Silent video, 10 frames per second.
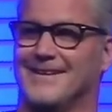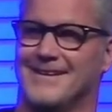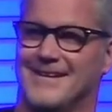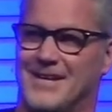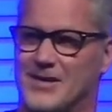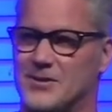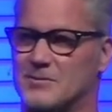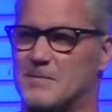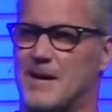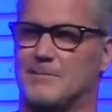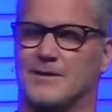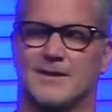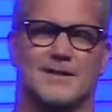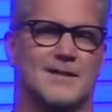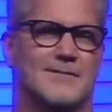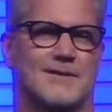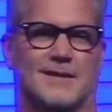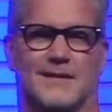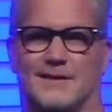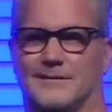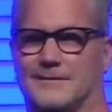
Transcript: And he used Babylon kind of like a,